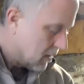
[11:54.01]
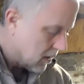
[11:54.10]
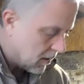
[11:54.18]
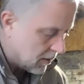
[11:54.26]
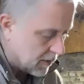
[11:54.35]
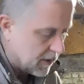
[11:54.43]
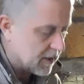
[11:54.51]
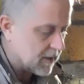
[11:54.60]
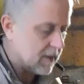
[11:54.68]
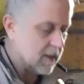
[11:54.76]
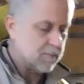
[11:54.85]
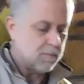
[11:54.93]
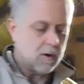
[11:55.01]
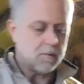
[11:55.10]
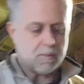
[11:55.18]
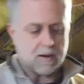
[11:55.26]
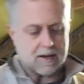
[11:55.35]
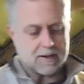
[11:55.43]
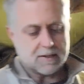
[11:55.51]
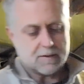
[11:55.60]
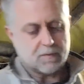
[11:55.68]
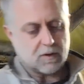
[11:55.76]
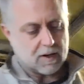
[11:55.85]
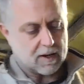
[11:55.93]
On these block planes,
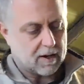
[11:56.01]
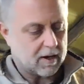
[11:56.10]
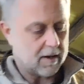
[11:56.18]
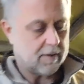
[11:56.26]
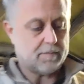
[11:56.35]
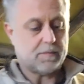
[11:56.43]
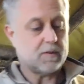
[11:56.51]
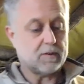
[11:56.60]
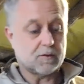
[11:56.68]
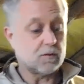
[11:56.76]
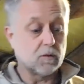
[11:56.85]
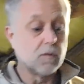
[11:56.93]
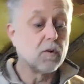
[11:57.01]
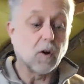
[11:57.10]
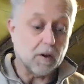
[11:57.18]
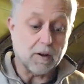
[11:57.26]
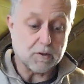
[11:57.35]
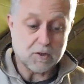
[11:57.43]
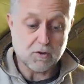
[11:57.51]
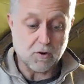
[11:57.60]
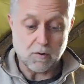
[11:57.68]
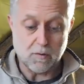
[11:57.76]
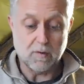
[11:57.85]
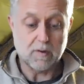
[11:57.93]
you've got no
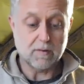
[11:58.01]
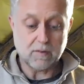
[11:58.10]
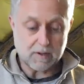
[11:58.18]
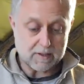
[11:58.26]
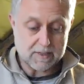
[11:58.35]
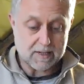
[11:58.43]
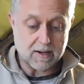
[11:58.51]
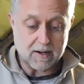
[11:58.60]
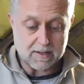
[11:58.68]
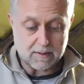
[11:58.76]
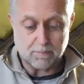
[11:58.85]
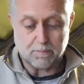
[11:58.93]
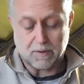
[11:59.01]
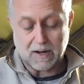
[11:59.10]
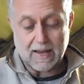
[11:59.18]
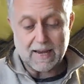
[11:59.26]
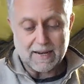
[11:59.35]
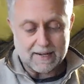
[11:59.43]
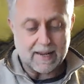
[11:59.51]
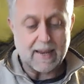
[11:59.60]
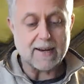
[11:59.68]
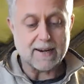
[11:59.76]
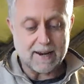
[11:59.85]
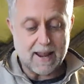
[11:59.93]
screw. You've got to slide the blade
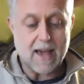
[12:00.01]
in and